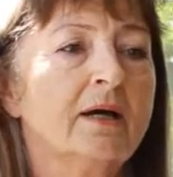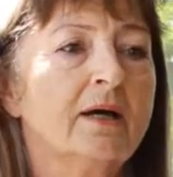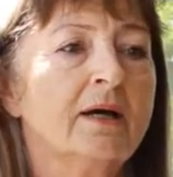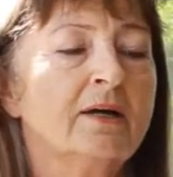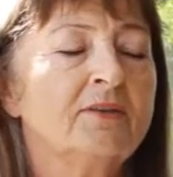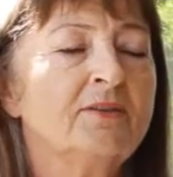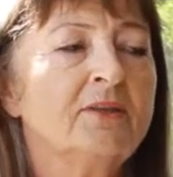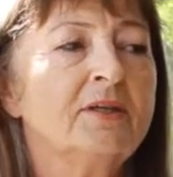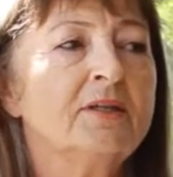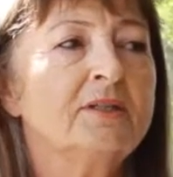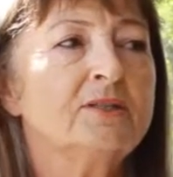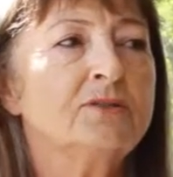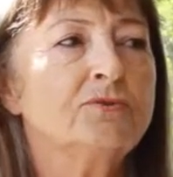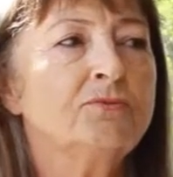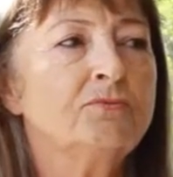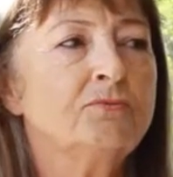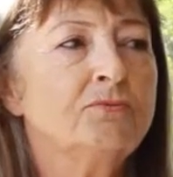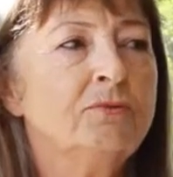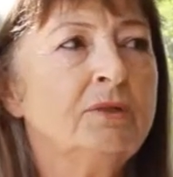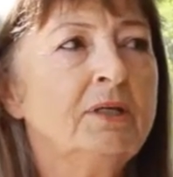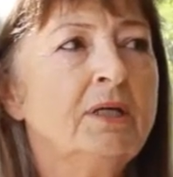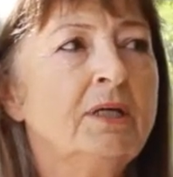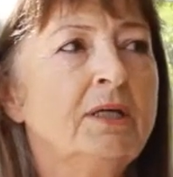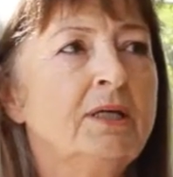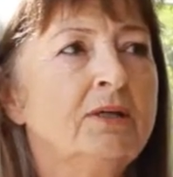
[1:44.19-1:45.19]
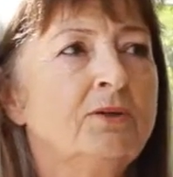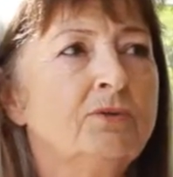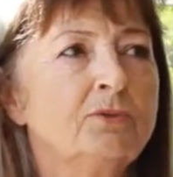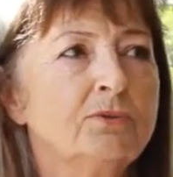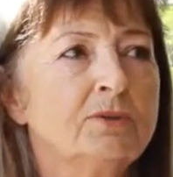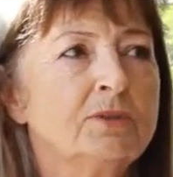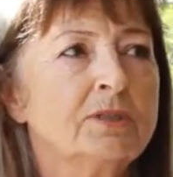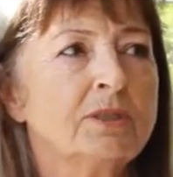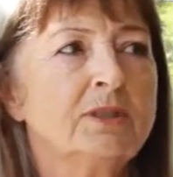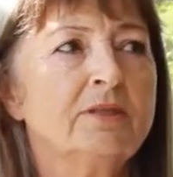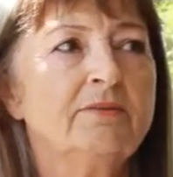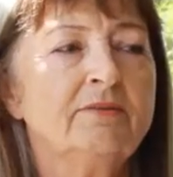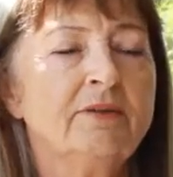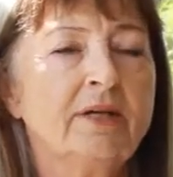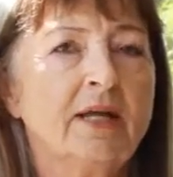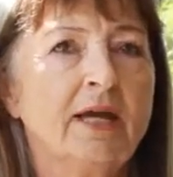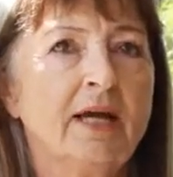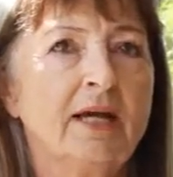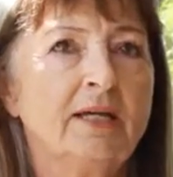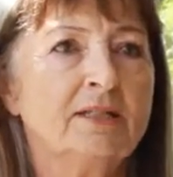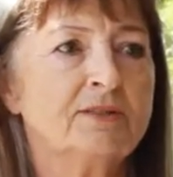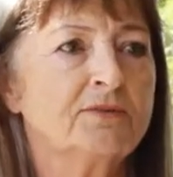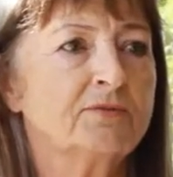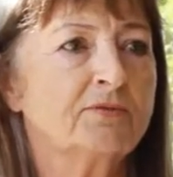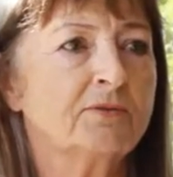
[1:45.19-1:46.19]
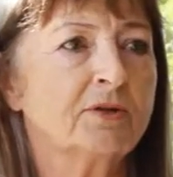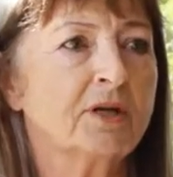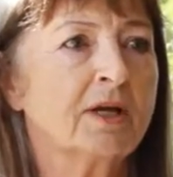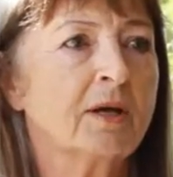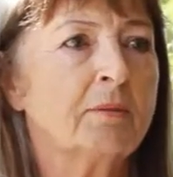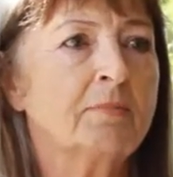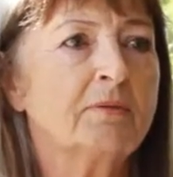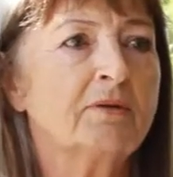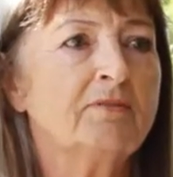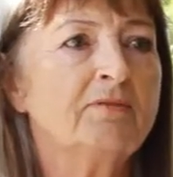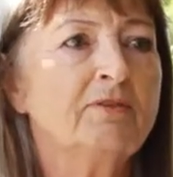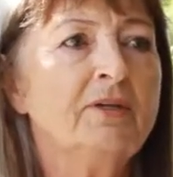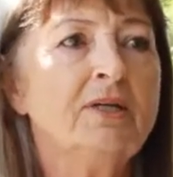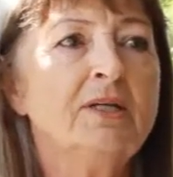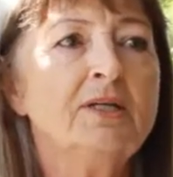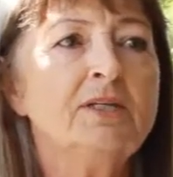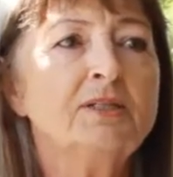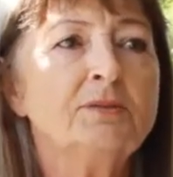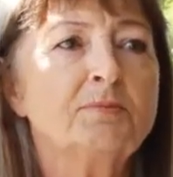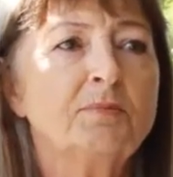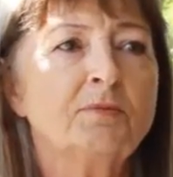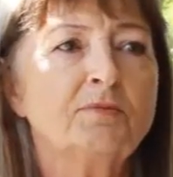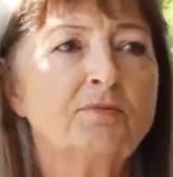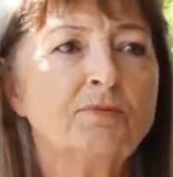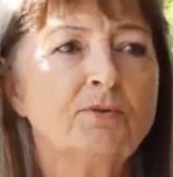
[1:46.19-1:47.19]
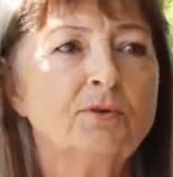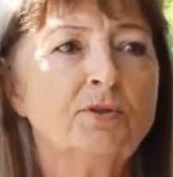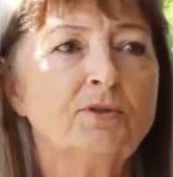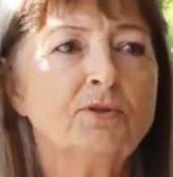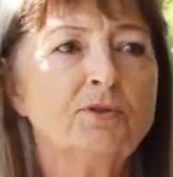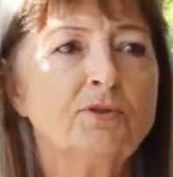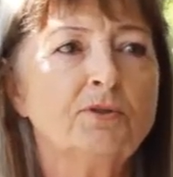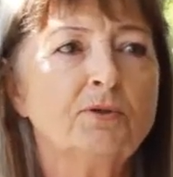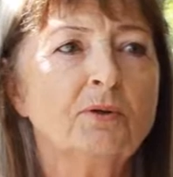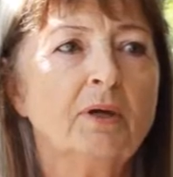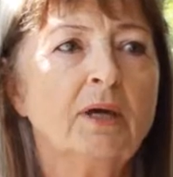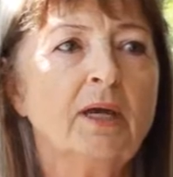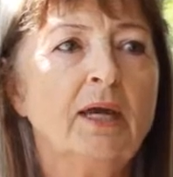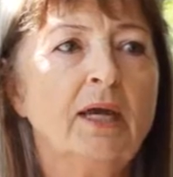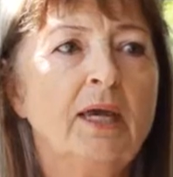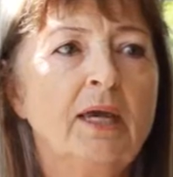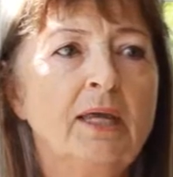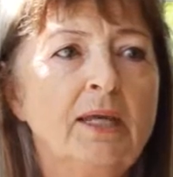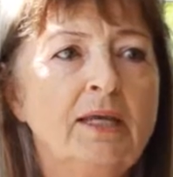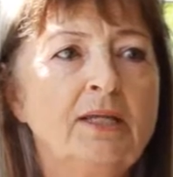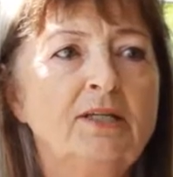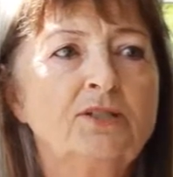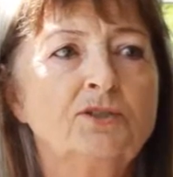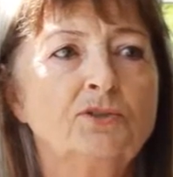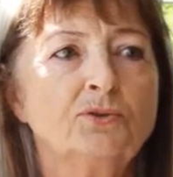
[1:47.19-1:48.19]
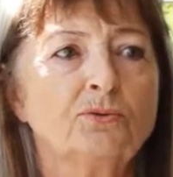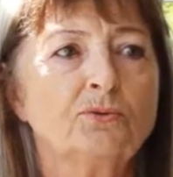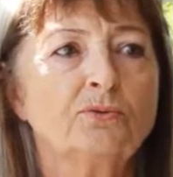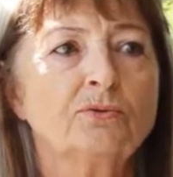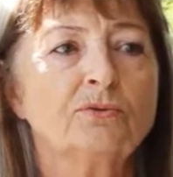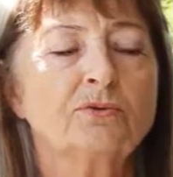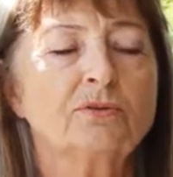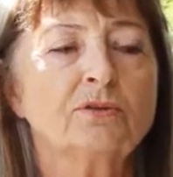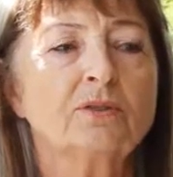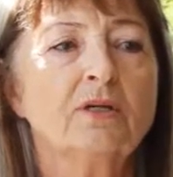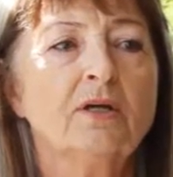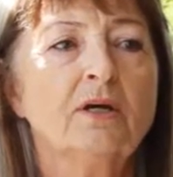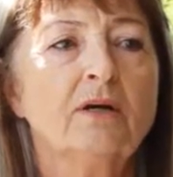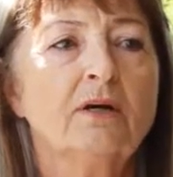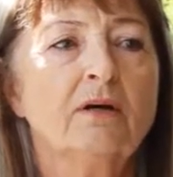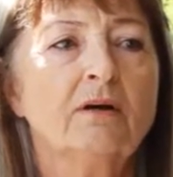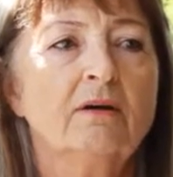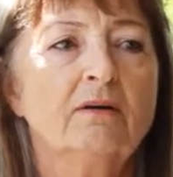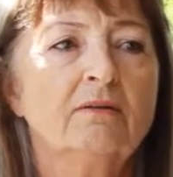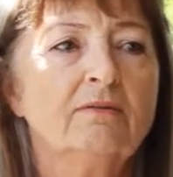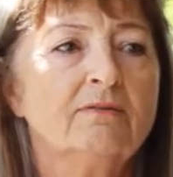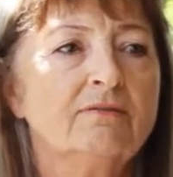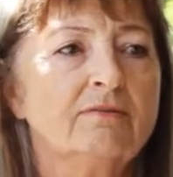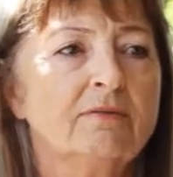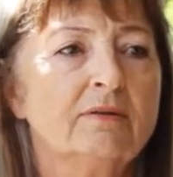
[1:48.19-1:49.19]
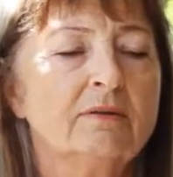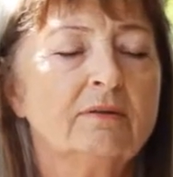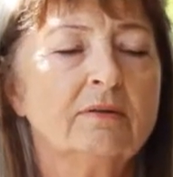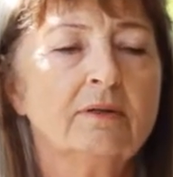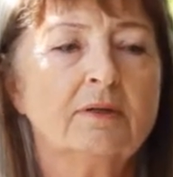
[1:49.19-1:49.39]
I think it's really good to live in a house for a couple of years before you do any sort of